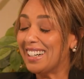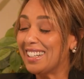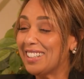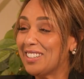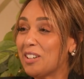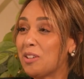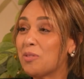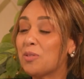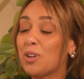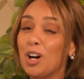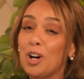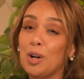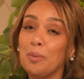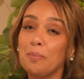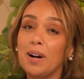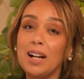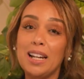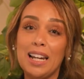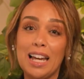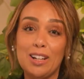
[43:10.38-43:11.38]
Yeah. Well, I
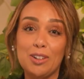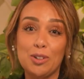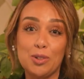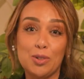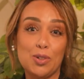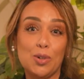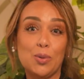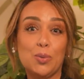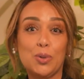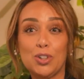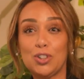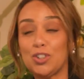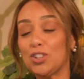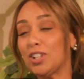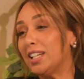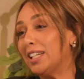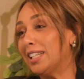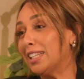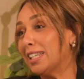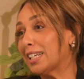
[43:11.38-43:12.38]
hope my landlord's not
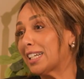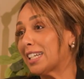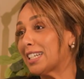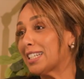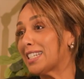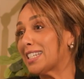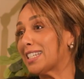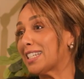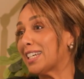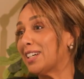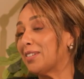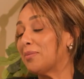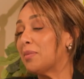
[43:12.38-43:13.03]
watching either because